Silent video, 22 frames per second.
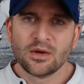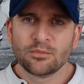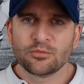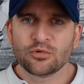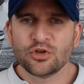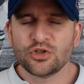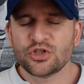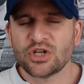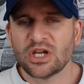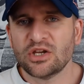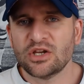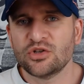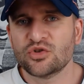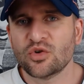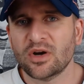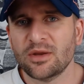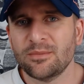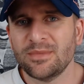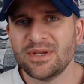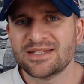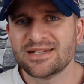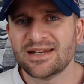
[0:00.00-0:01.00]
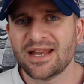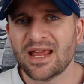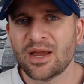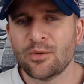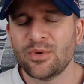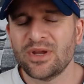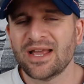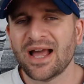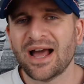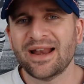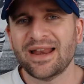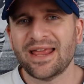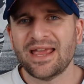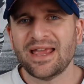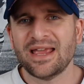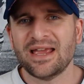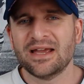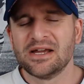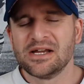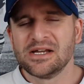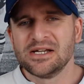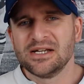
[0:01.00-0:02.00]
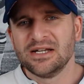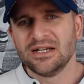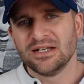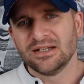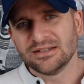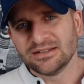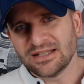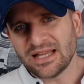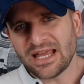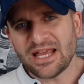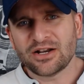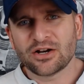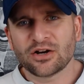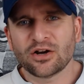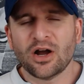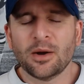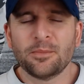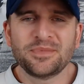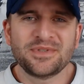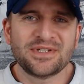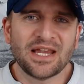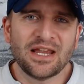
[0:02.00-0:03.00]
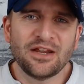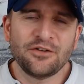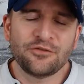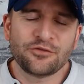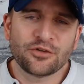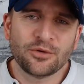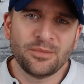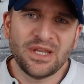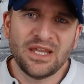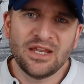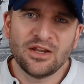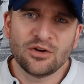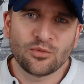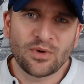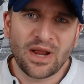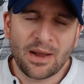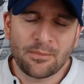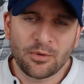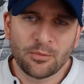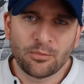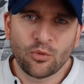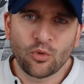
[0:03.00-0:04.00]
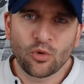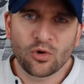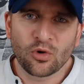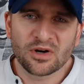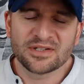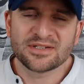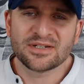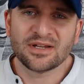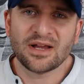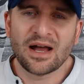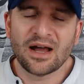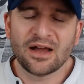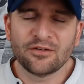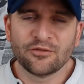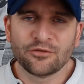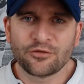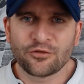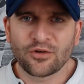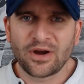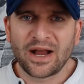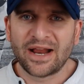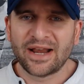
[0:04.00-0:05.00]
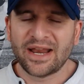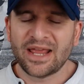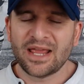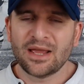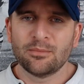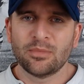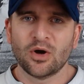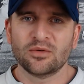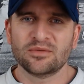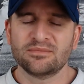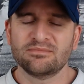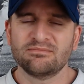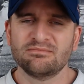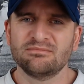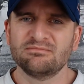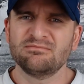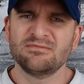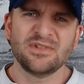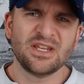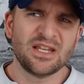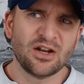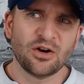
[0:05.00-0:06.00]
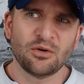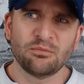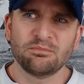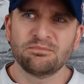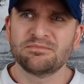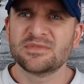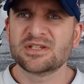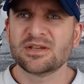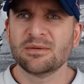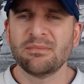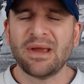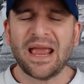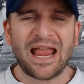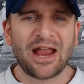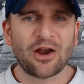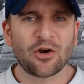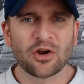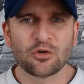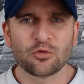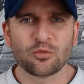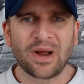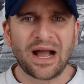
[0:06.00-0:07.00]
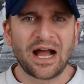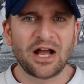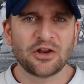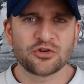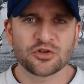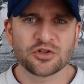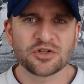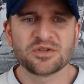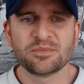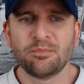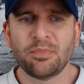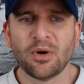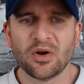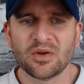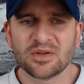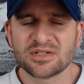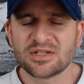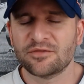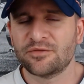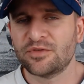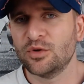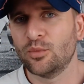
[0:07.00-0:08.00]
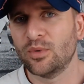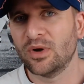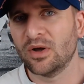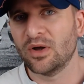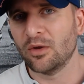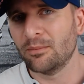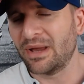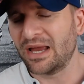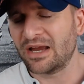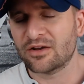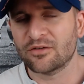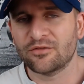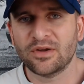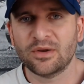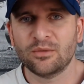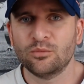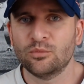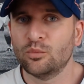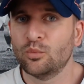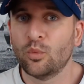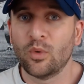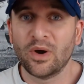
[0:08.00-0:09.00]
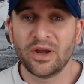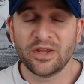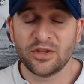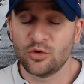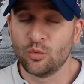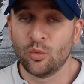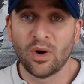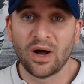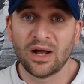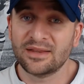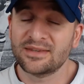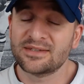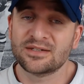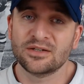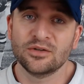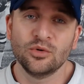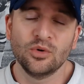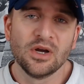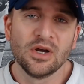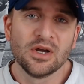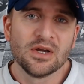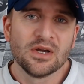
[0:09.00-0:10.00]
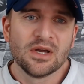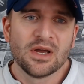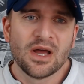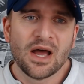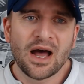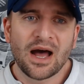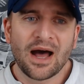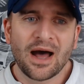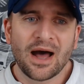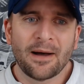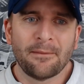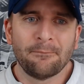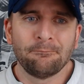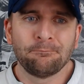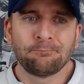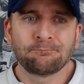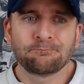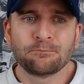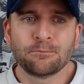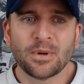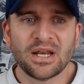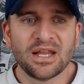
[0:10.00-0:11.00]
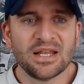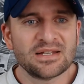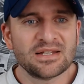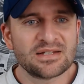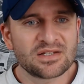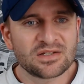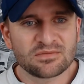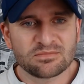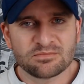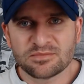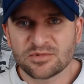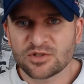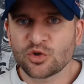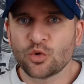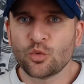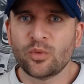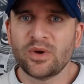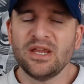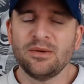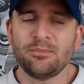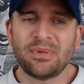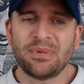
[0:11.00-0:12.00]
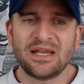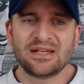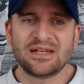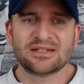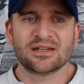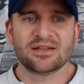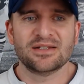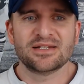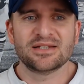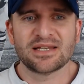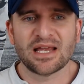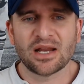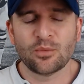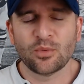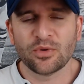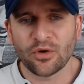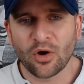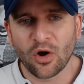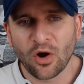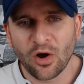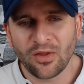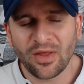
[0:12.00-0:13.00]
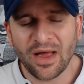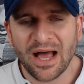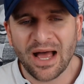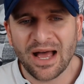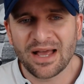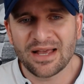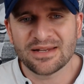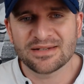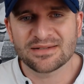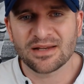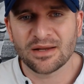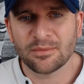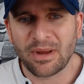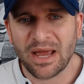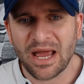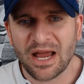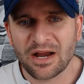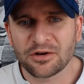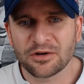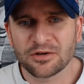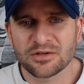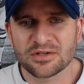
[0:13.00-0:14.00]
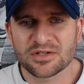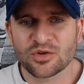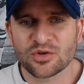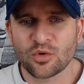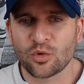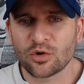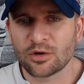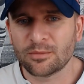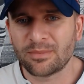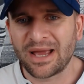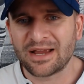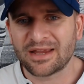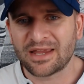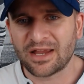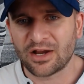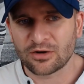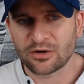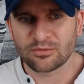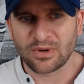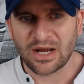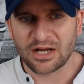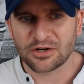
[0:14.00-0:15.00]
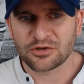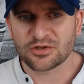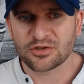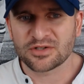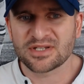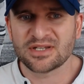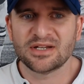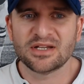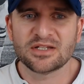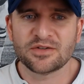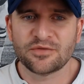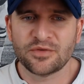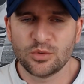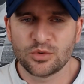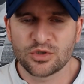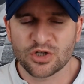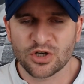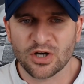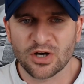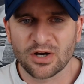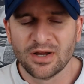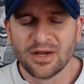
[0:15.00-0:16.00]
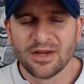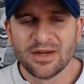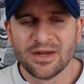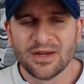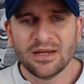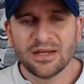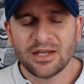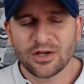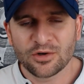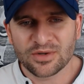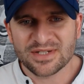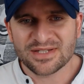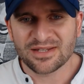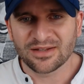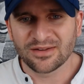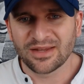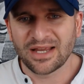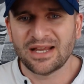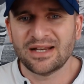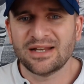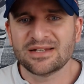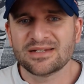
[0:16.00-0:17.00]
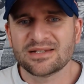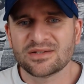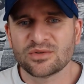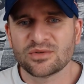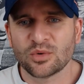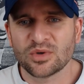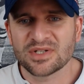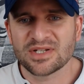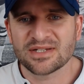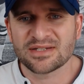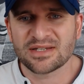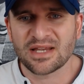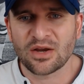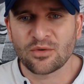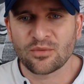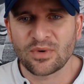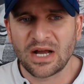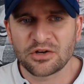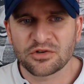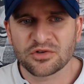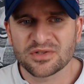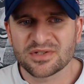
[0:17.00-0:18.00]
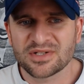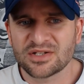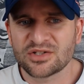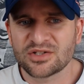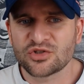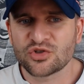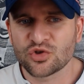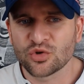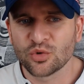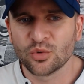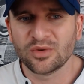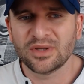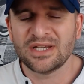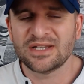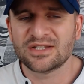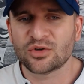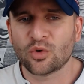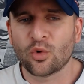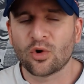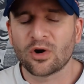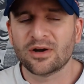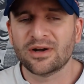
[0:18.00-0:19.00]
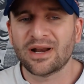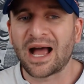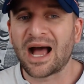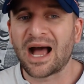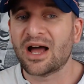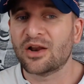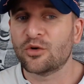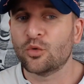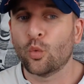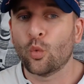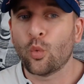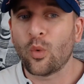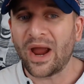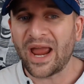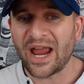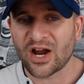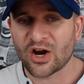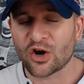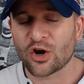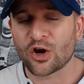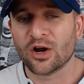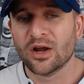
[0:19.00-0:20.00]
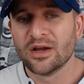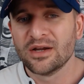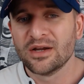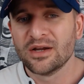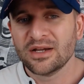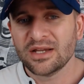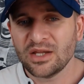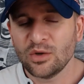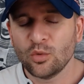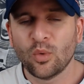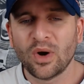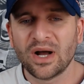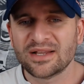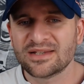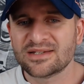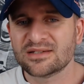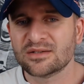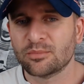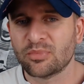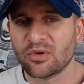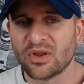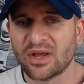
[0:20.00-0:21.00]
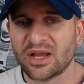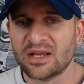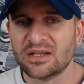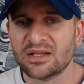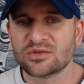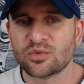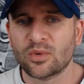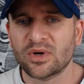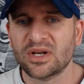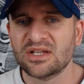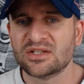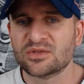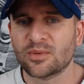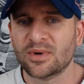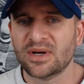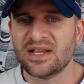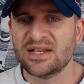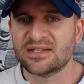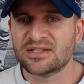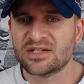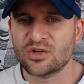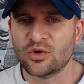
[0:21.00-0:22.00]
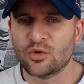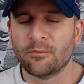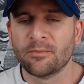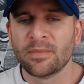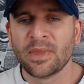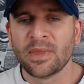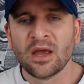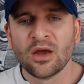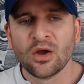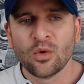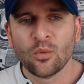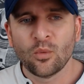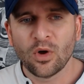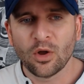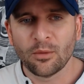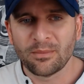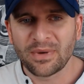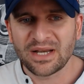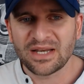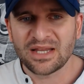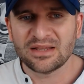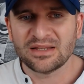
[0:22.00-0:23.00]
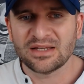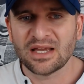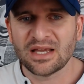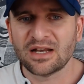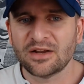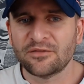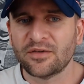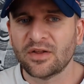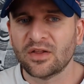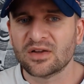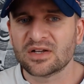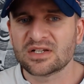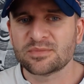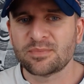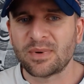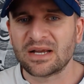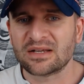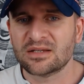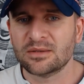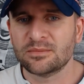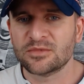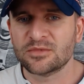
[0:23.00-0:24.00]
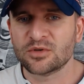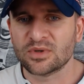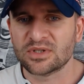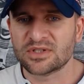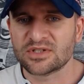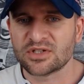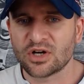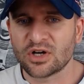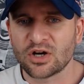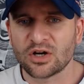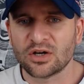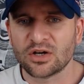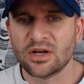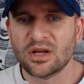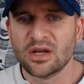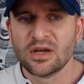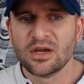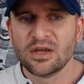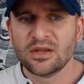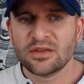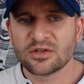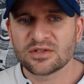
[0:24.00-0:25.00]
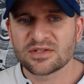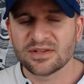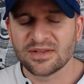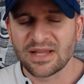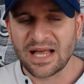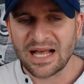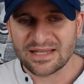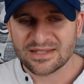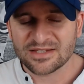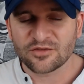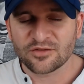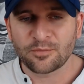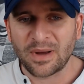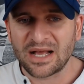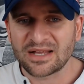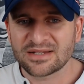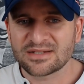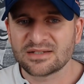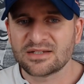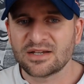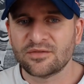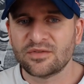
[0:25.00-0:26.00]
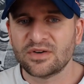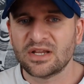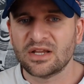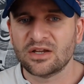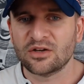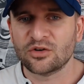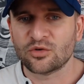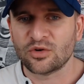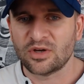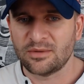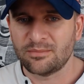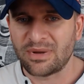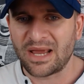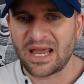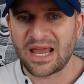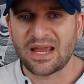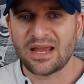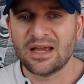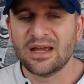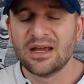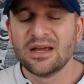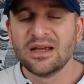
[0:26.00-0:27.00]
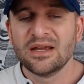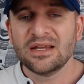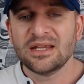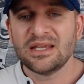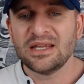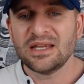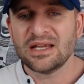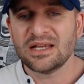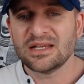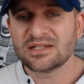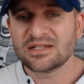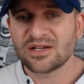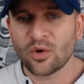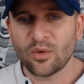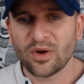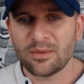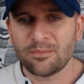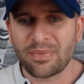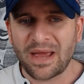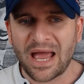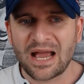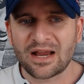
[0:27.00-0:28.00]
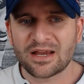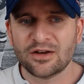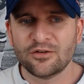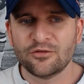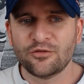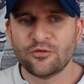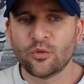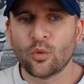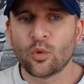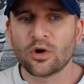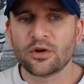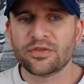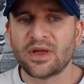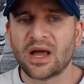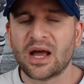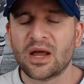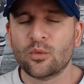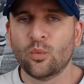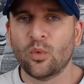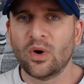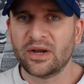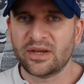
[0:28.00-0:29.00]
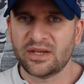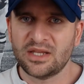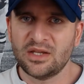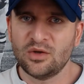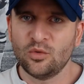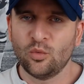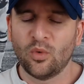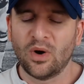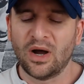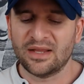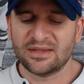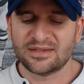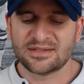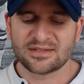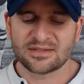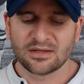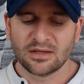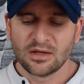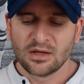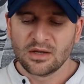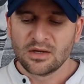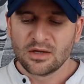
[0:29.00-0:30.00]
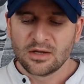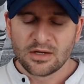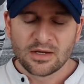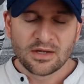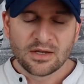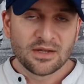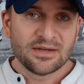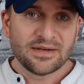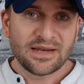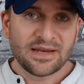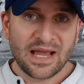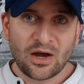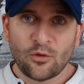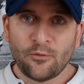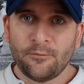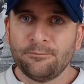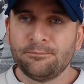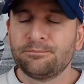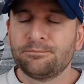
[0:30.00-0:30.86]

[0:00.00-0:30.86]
Appreciate you joining me today. We got a later update from Ian Rapoport on Friday about you know some Aaron Rodgers buzz, if you will, make of it what you want to. Um, but his tweet basically said, "With all eyes on Packers quarterback Aaron Rodgers and his future, here is the latest. Sources say Rodgers is truly torn on where he wants to play in 2022." While many in the NFL expect him to return, there's lots of positivity in Green Bay. He is going back and forth on what he wants. Now,